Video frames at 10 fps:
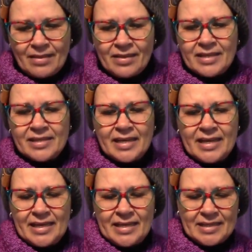This
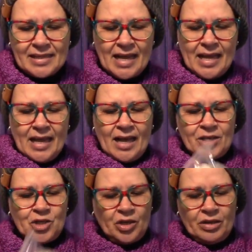is, I
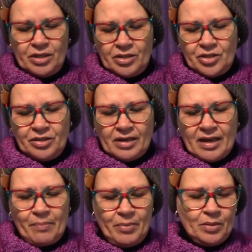showed it to you a
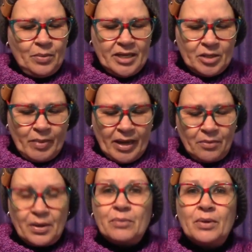couple of weeks back
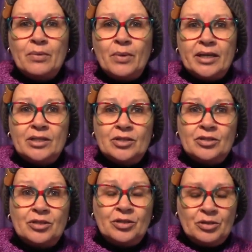when we went
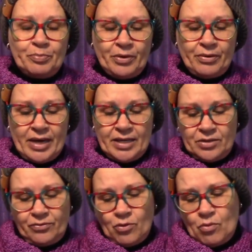to
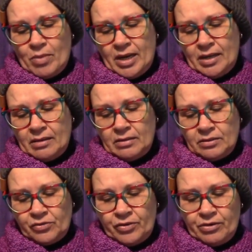Parys for my
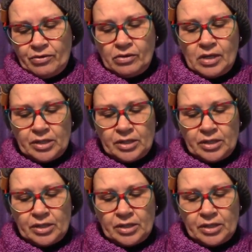uncle's funeral.